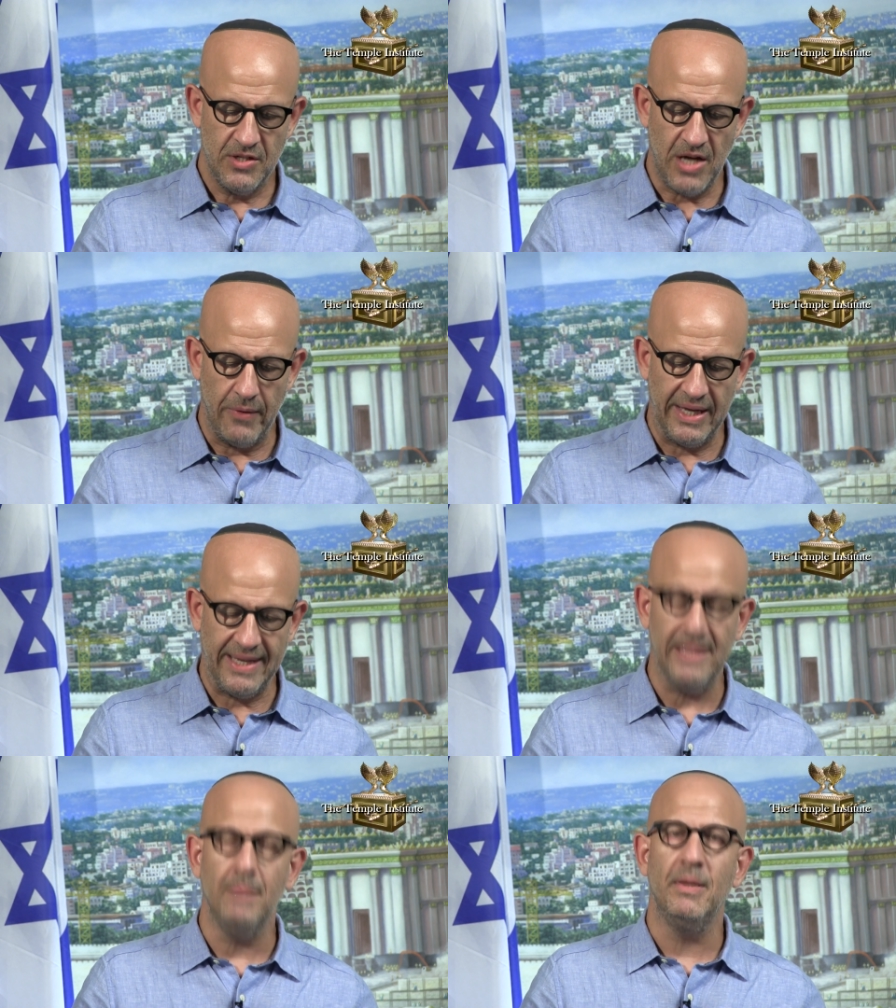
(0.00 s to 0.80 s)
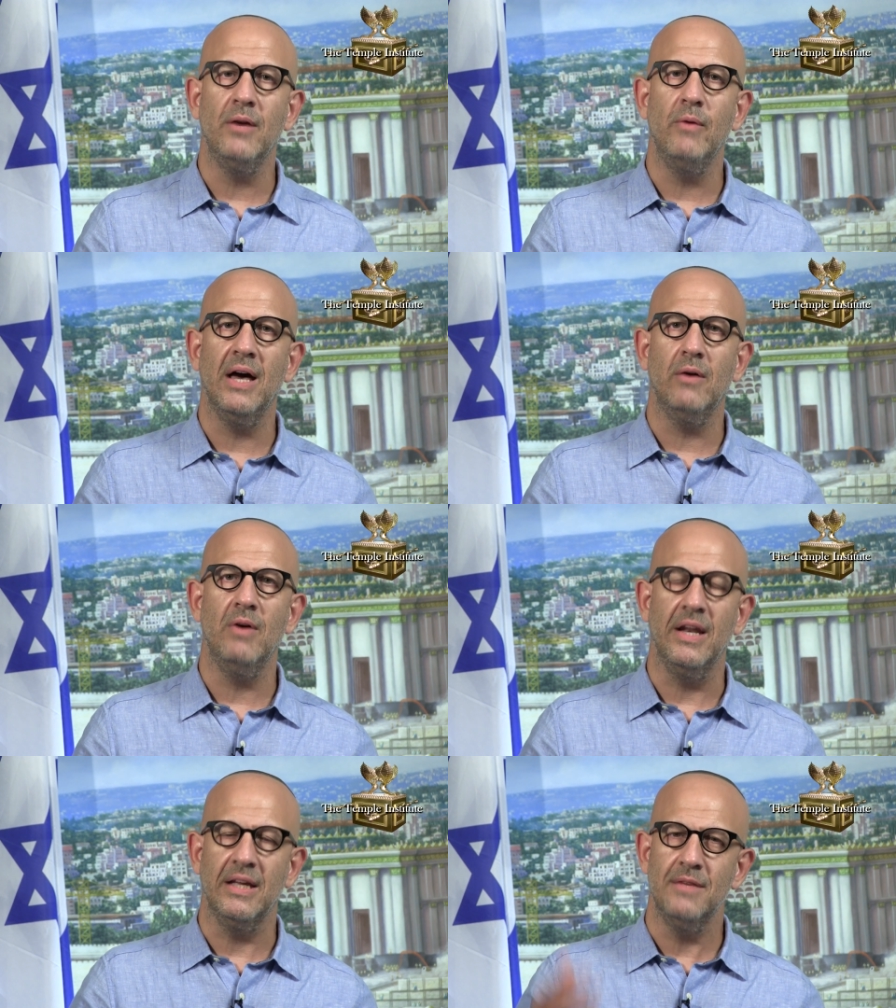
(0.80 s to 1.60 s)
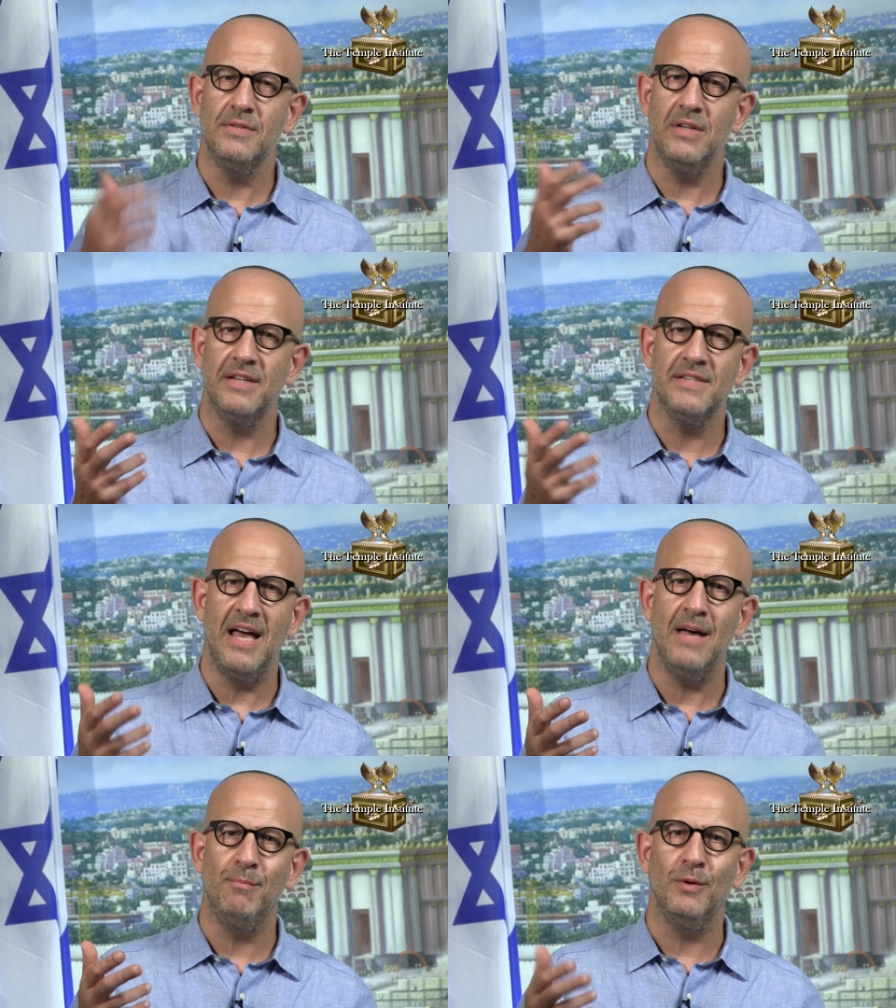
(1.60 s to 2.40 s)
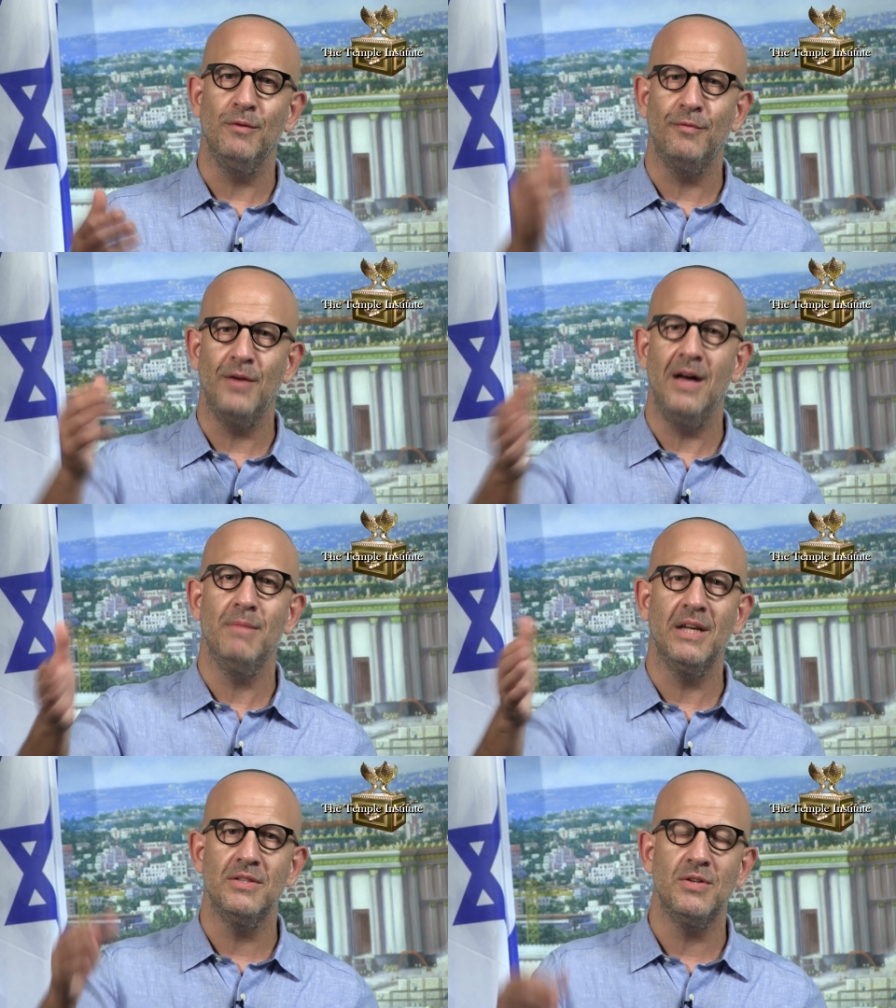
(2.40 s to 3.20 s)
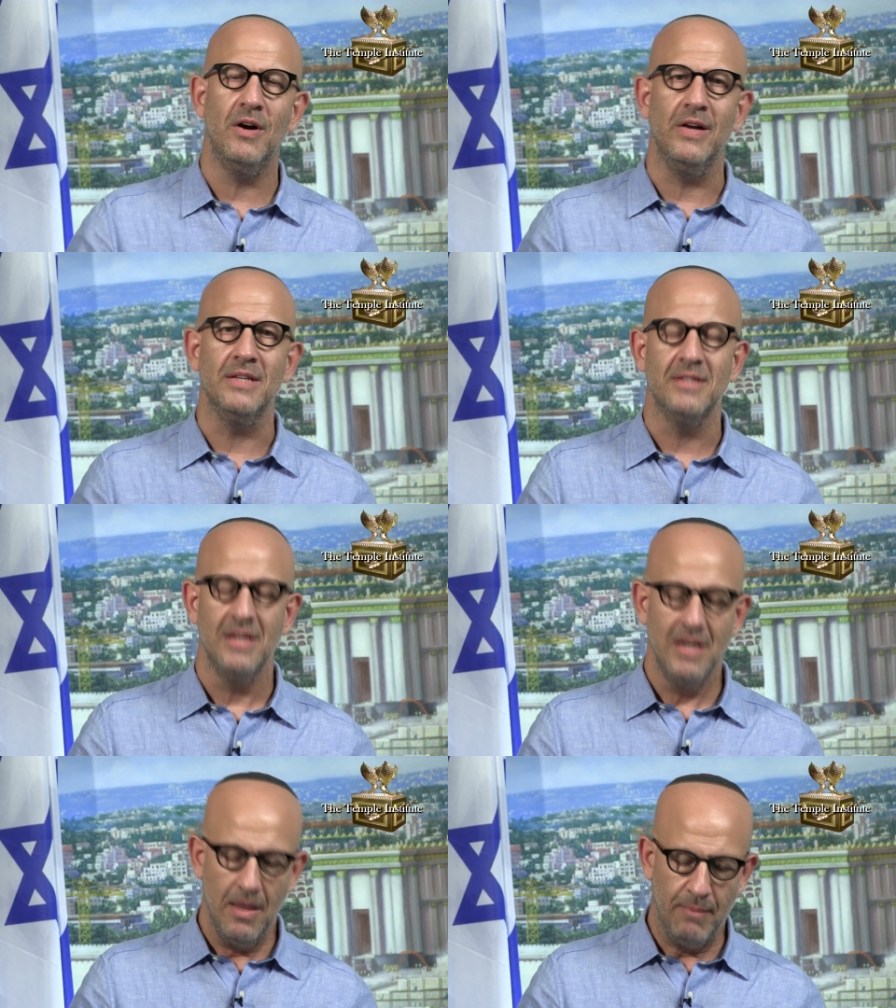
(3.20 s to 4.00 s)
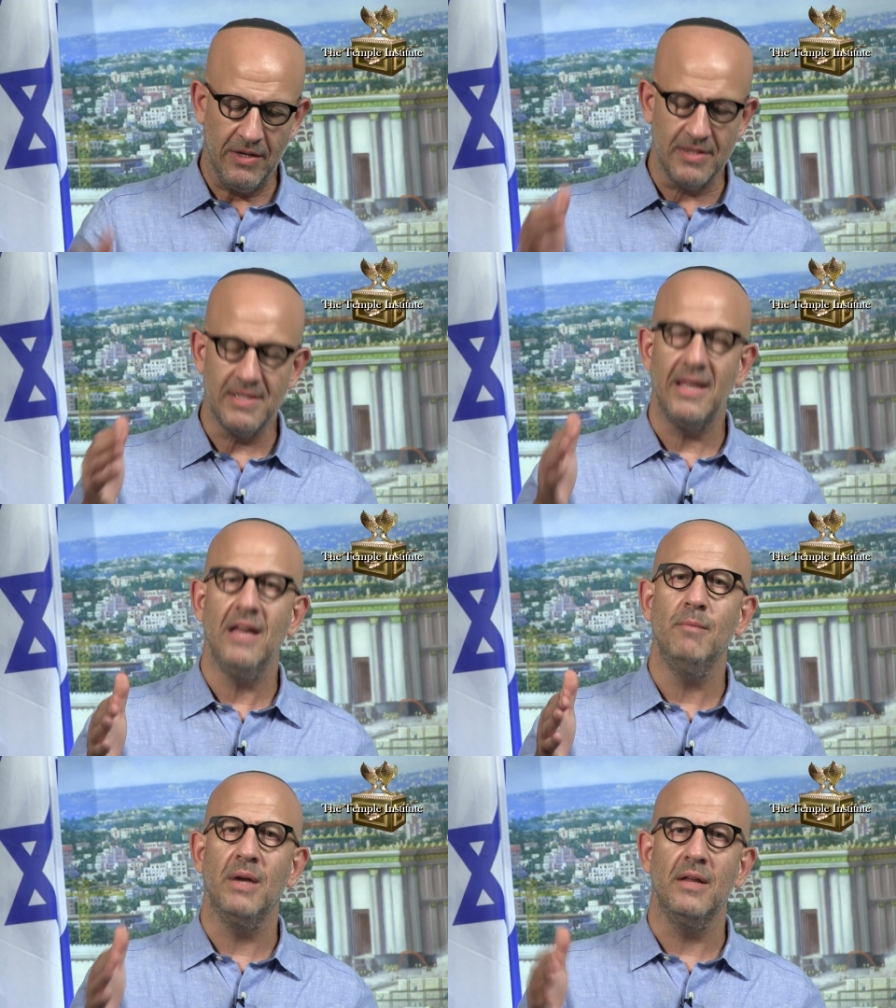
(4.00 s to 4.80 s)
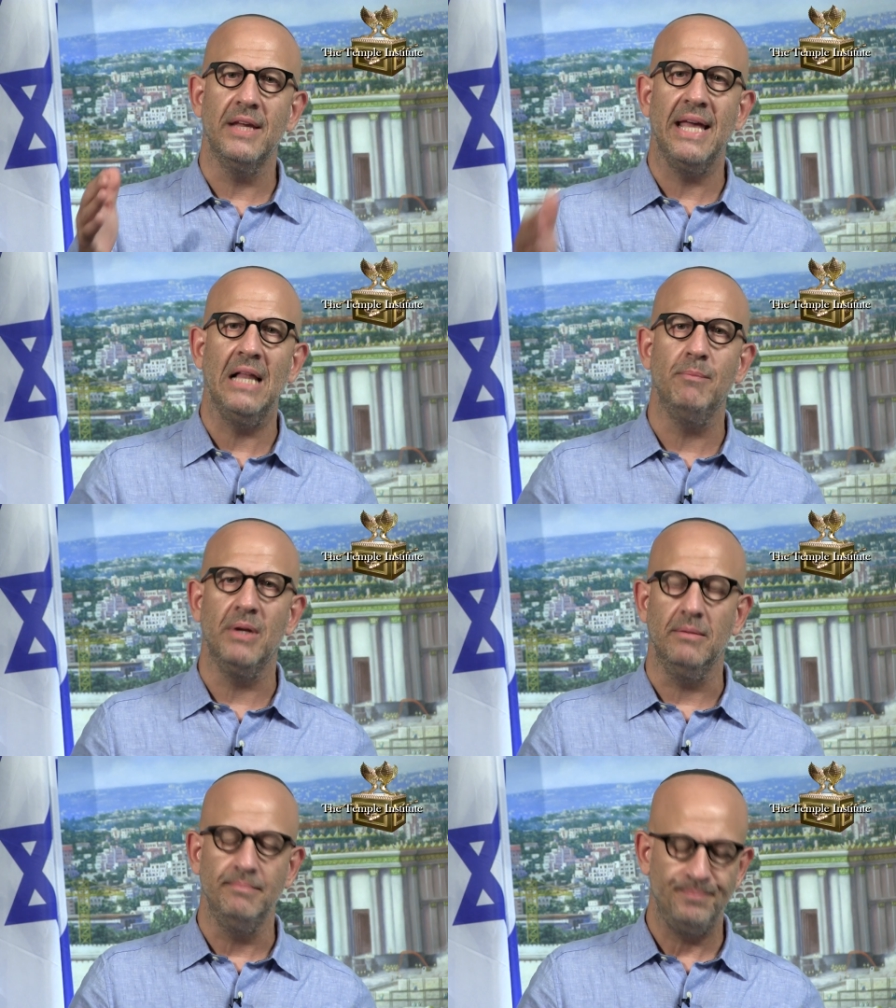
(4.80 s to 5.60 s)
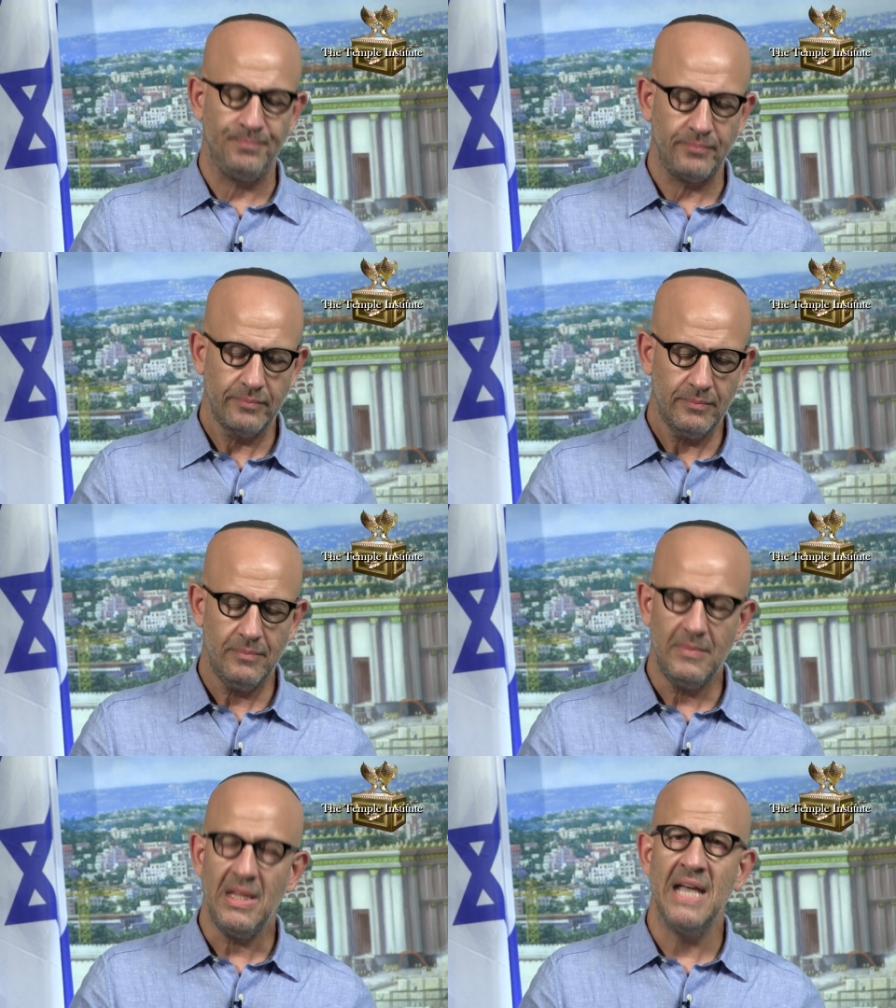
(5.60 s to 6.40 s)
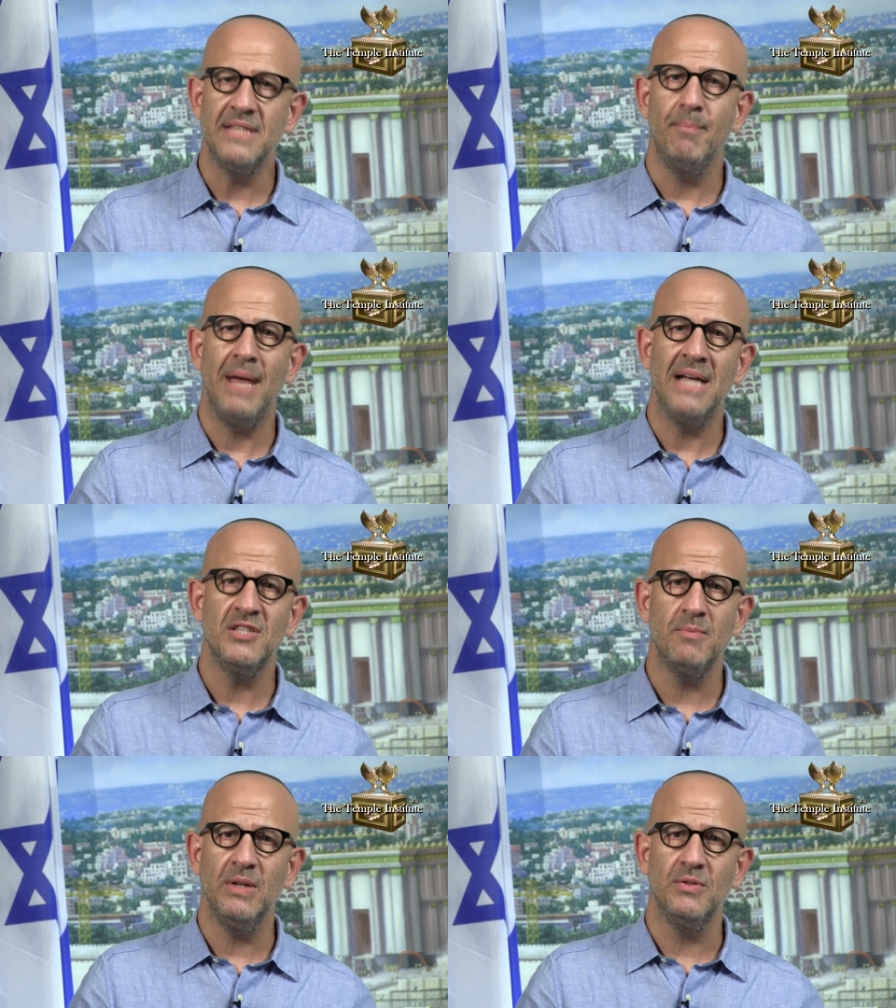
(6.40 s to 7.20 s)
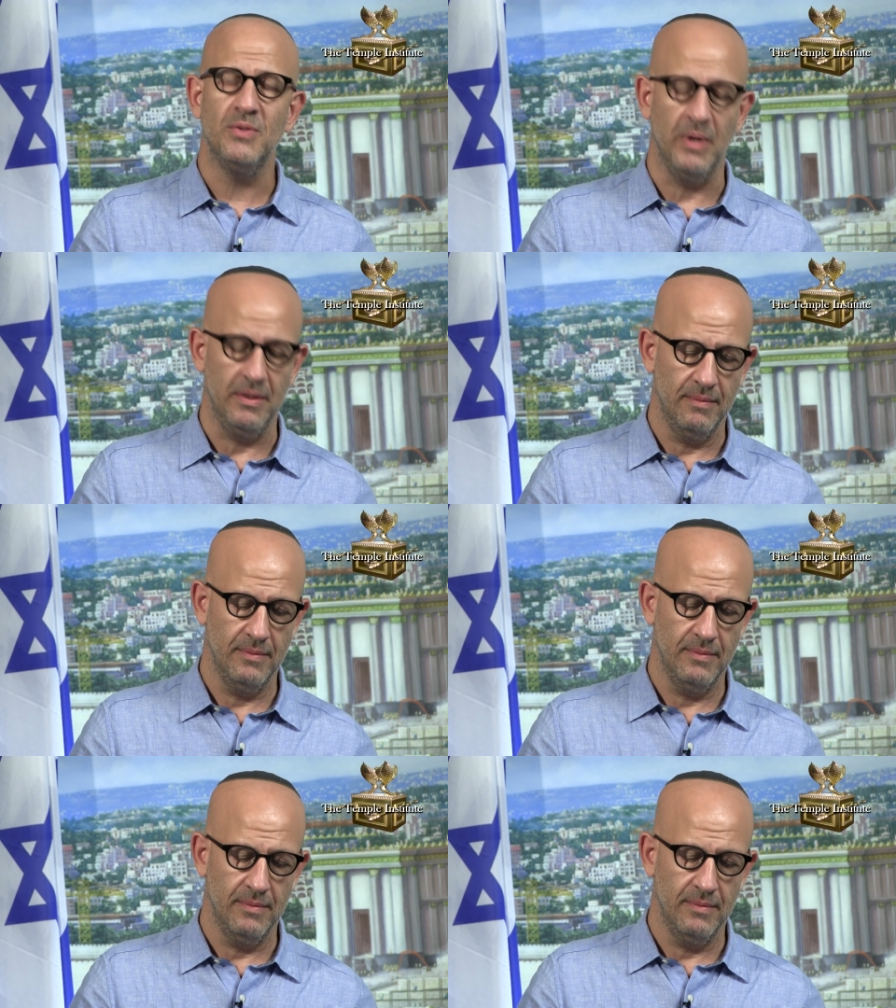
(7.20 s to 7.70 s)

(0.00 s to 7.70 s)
And it gives an example from the Ketoret. Because chelbana, the galbanum, has a bad smell to it.